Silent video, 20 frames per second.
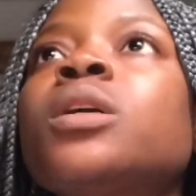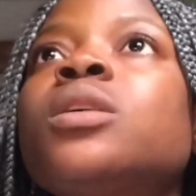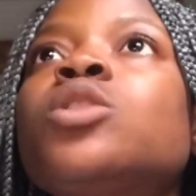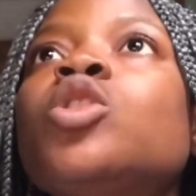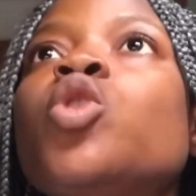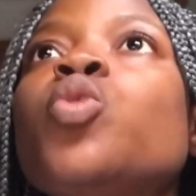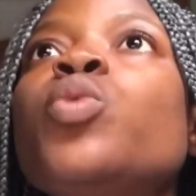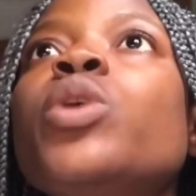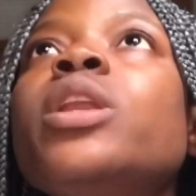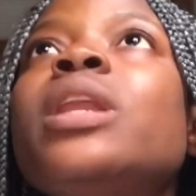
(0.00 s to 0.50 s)

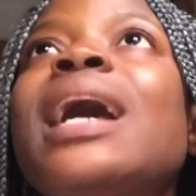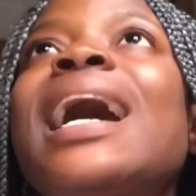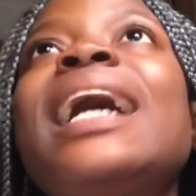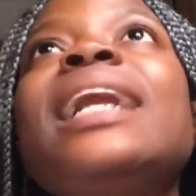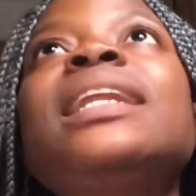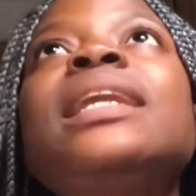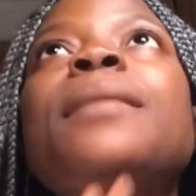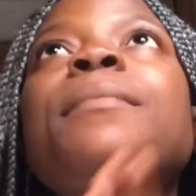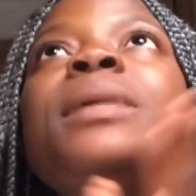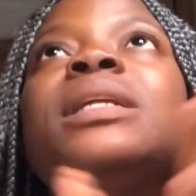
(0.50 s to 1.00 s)
So we'd
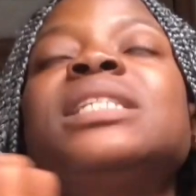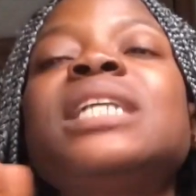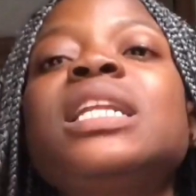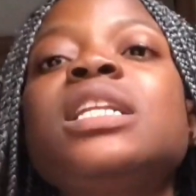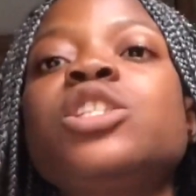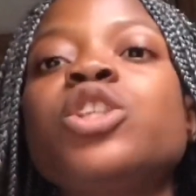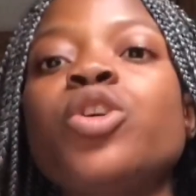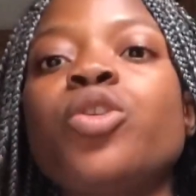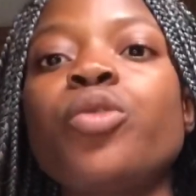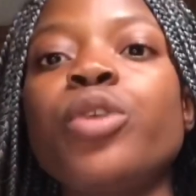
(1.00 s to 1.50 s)
have that
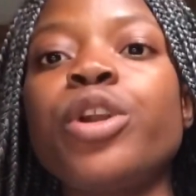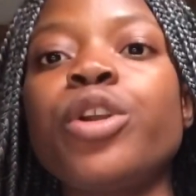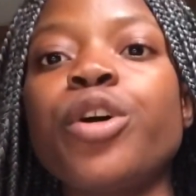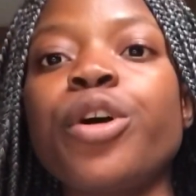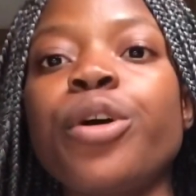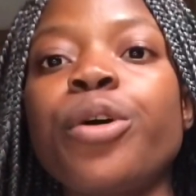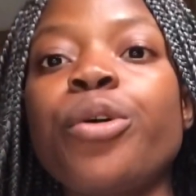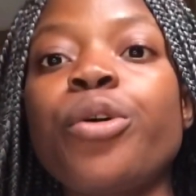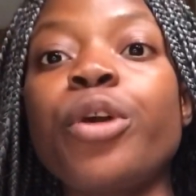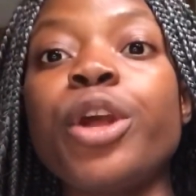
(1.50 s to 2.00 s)
mentality
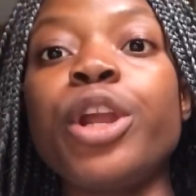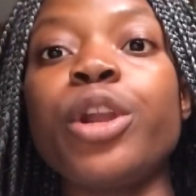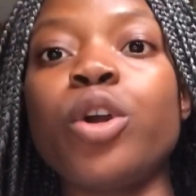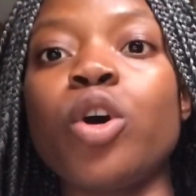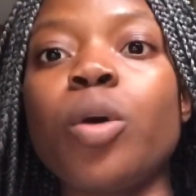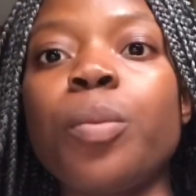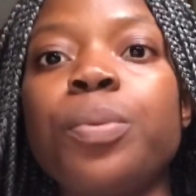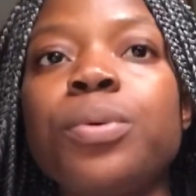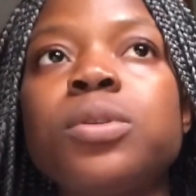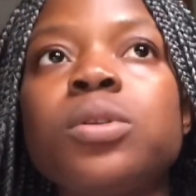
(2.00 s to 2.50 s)
growing
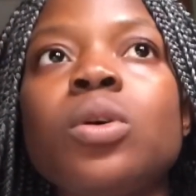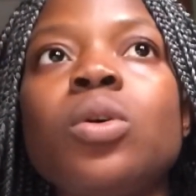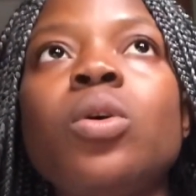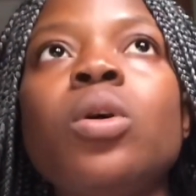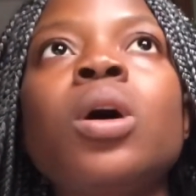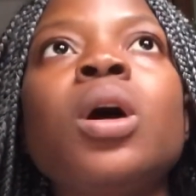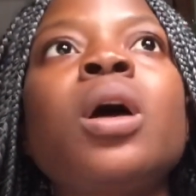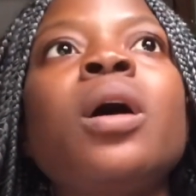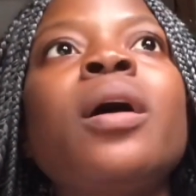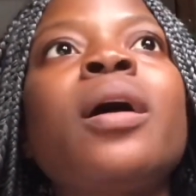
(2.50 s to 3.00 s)
up.
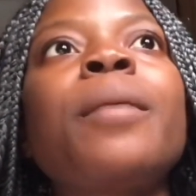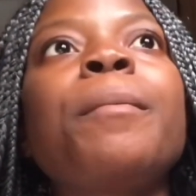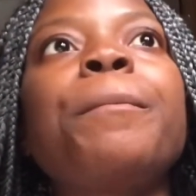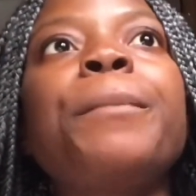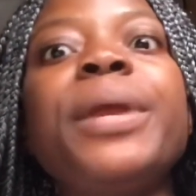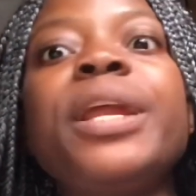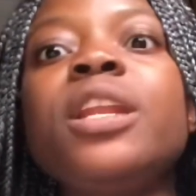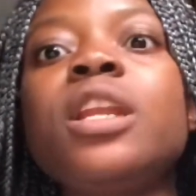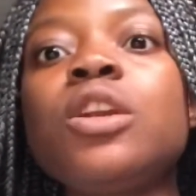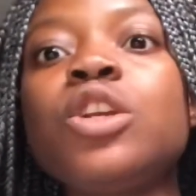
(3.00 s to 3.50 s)
So
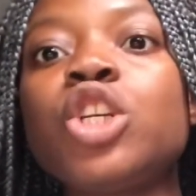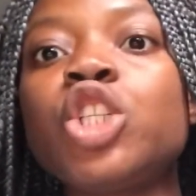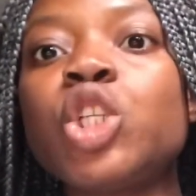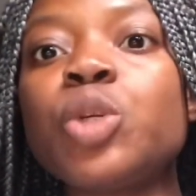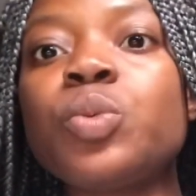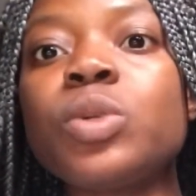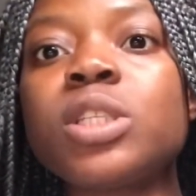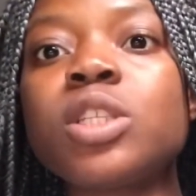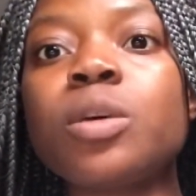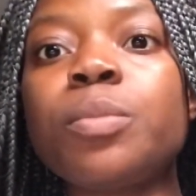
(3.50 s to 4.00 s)
being in a
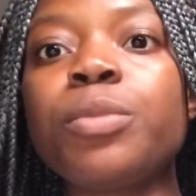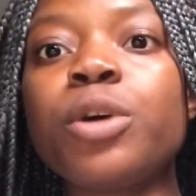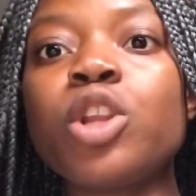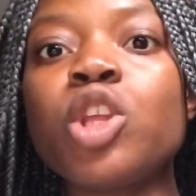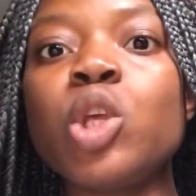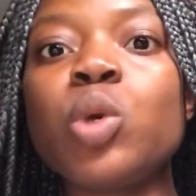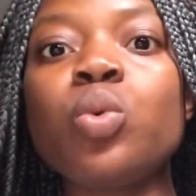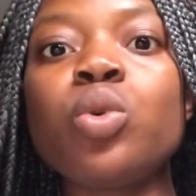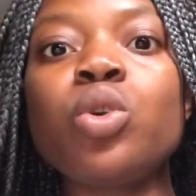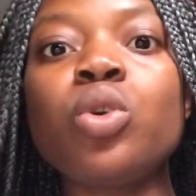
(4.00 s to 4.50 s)
relationship with
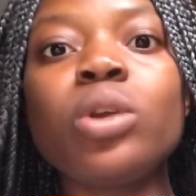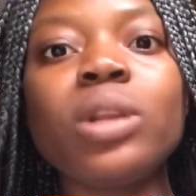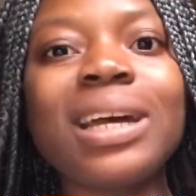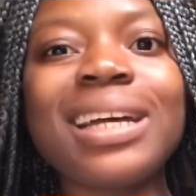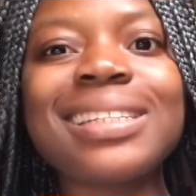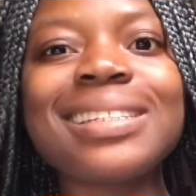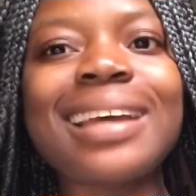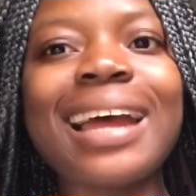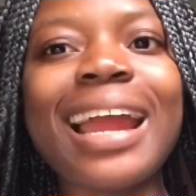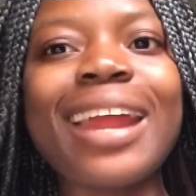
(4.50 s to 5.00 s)
somebody, you would know
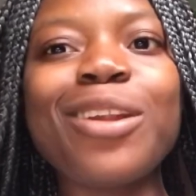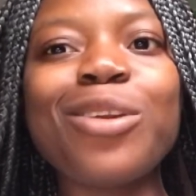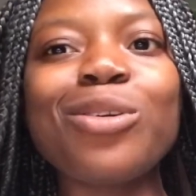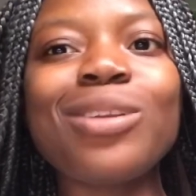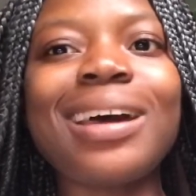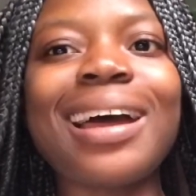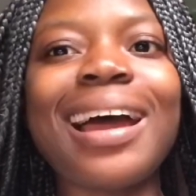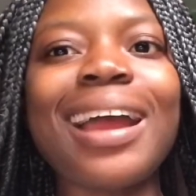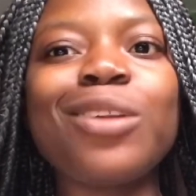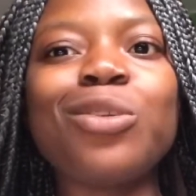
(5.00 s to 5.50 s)
that I
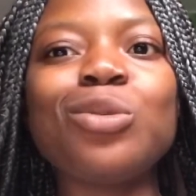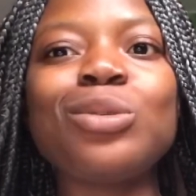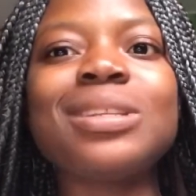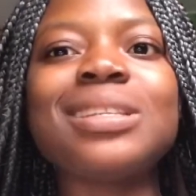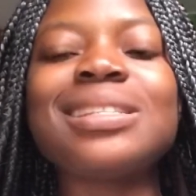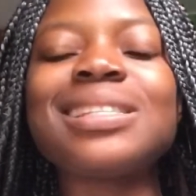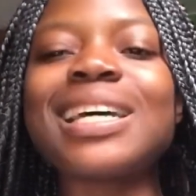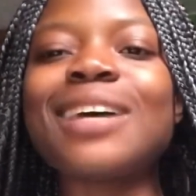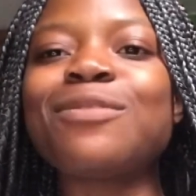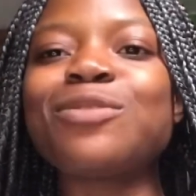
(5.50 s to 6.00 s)
know that I don't
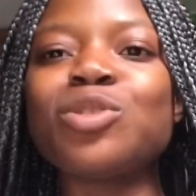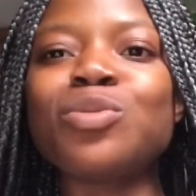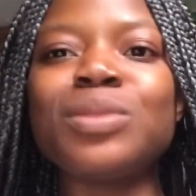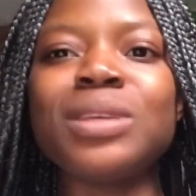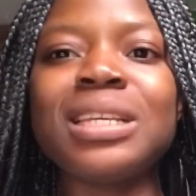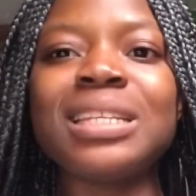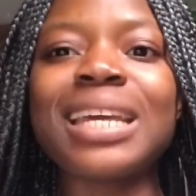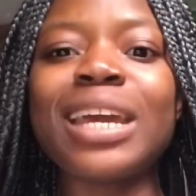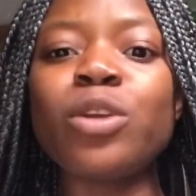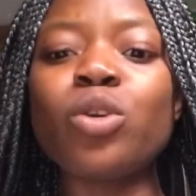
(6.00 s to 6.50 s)
deserve to
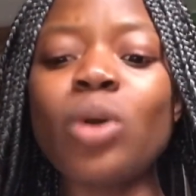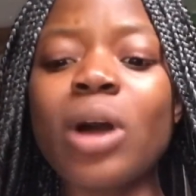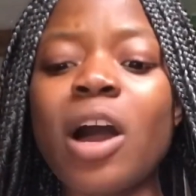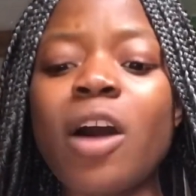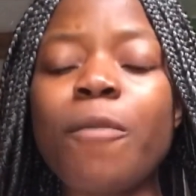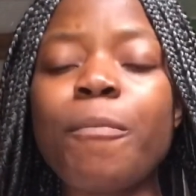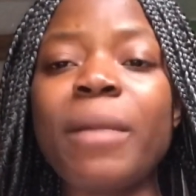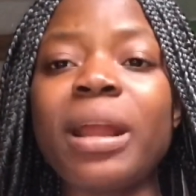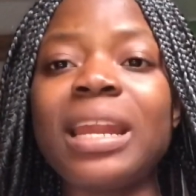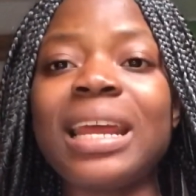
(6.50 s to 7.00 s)
be hit. I know
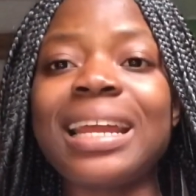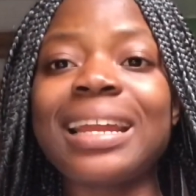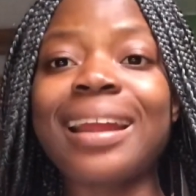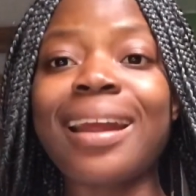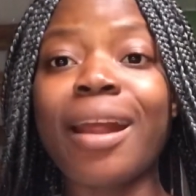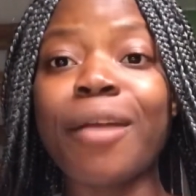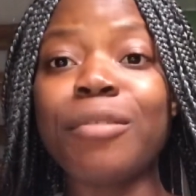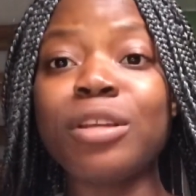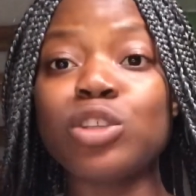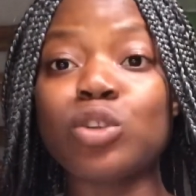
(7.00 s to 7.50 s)
how my dad
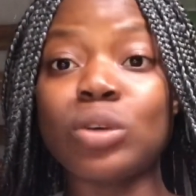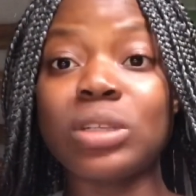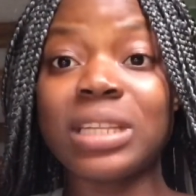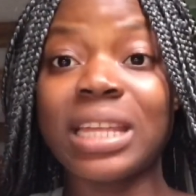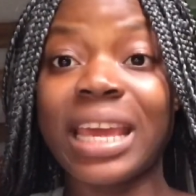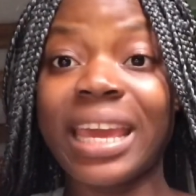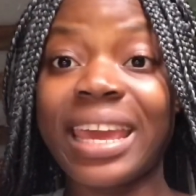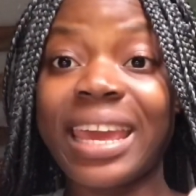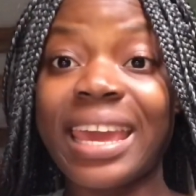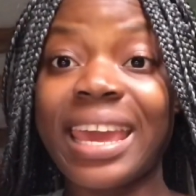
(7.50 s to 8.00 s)
carries us
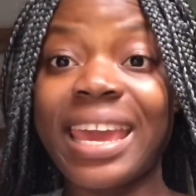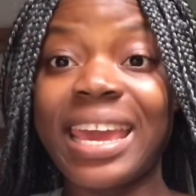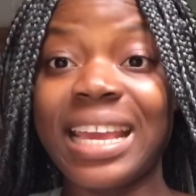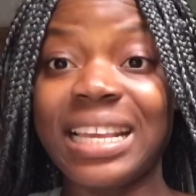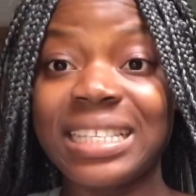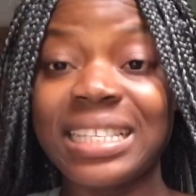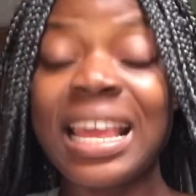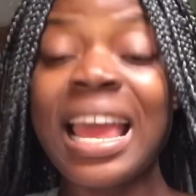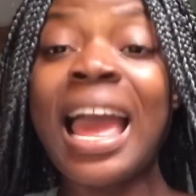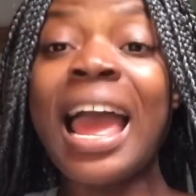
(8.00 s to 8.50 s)
like
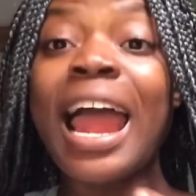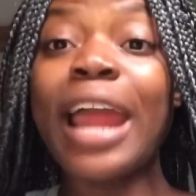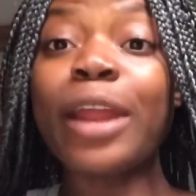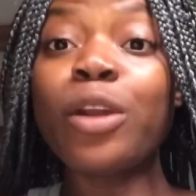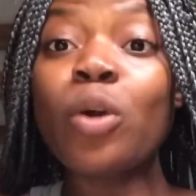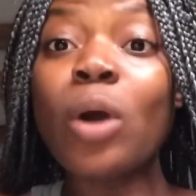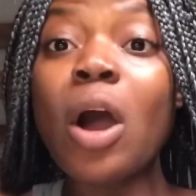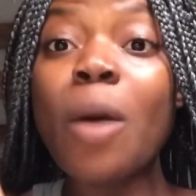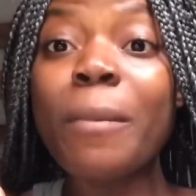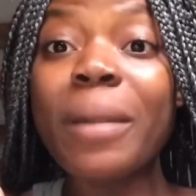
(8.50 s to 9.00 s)
eggs. I
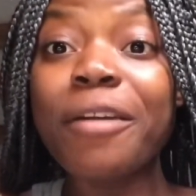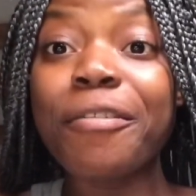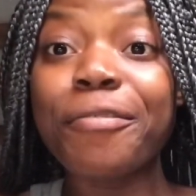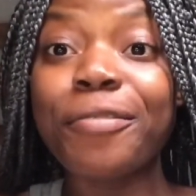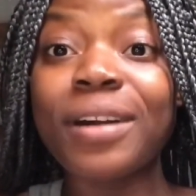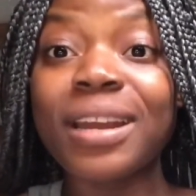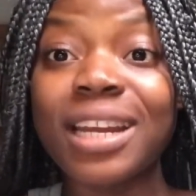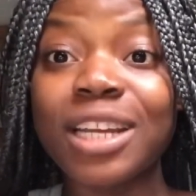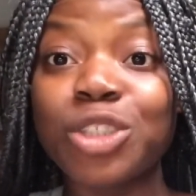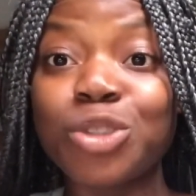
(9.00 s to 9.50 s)
know how my
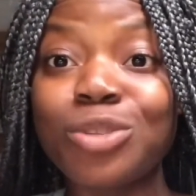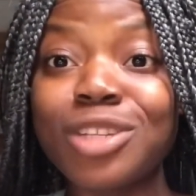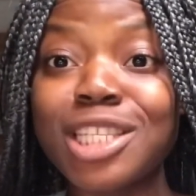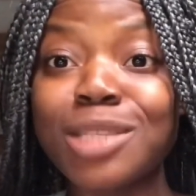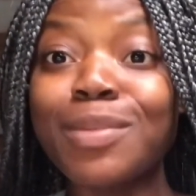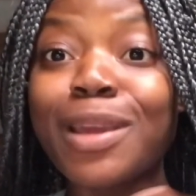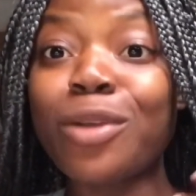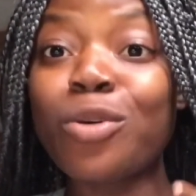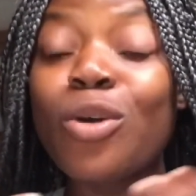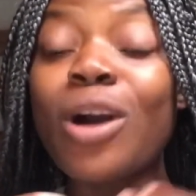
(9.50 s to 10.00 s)
father
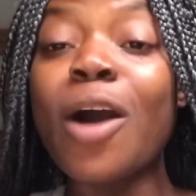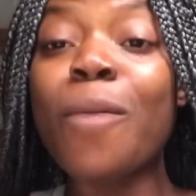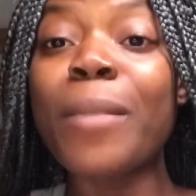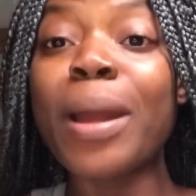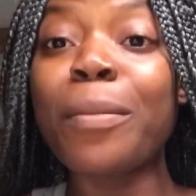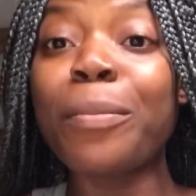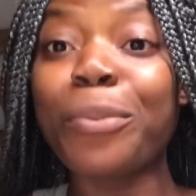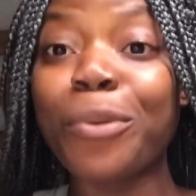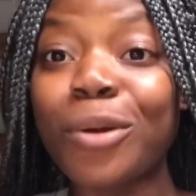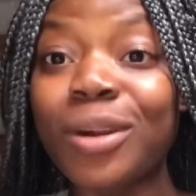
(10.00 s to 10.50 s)
treats me. I know how
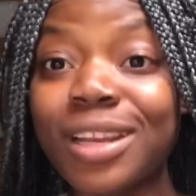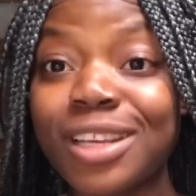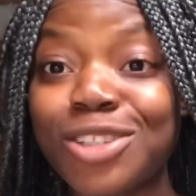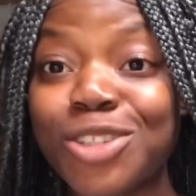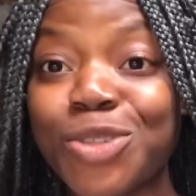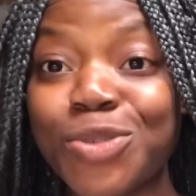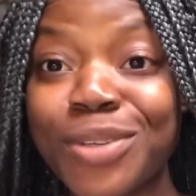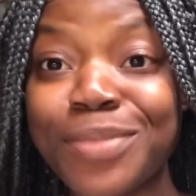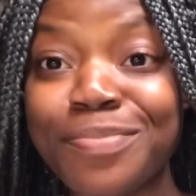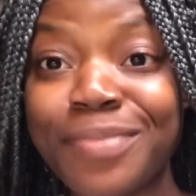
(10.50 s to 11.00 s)
my
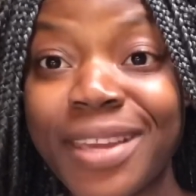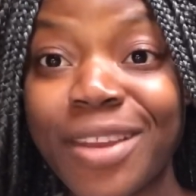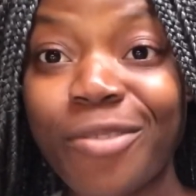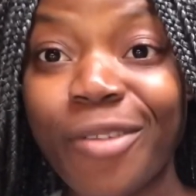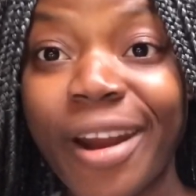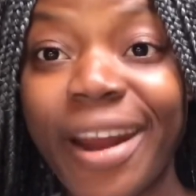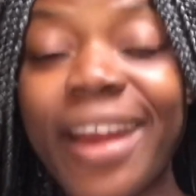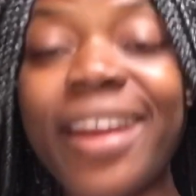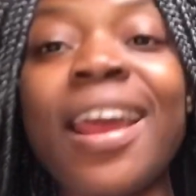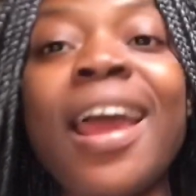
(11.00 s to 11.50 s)
brothers treat me,
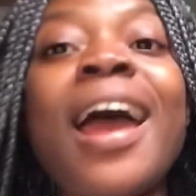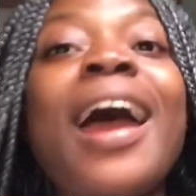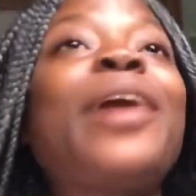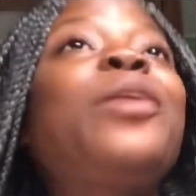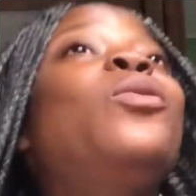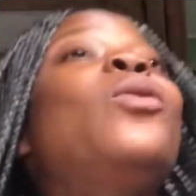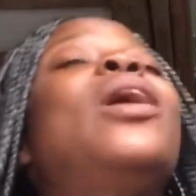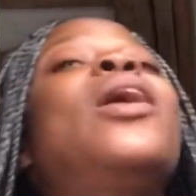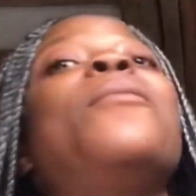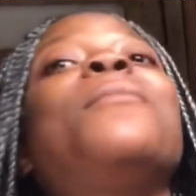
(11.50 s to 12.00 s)
right? I
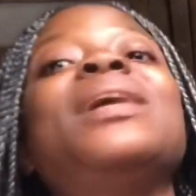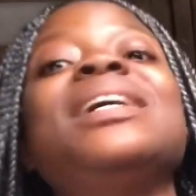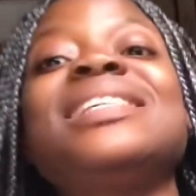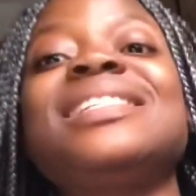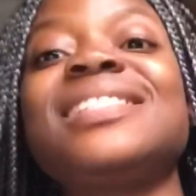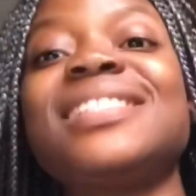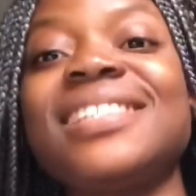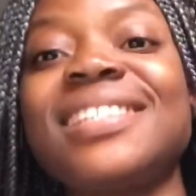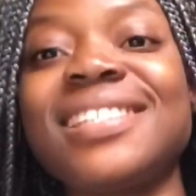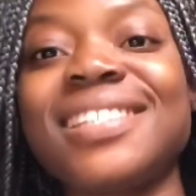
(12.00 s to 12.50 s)
know how my
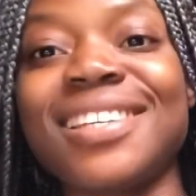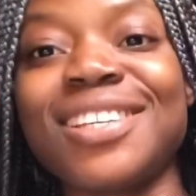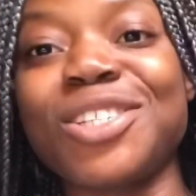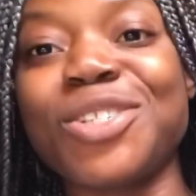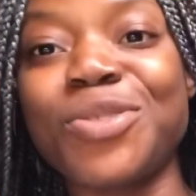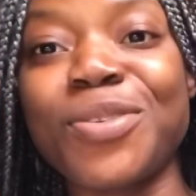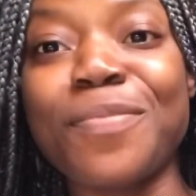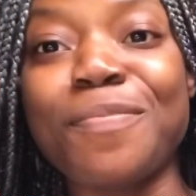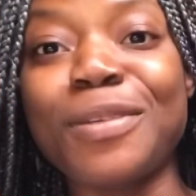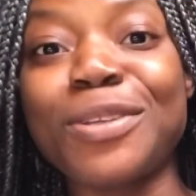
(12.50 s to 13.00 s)

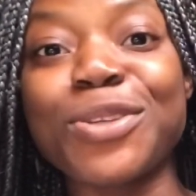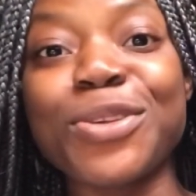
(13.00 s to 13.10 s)
sisters treat me.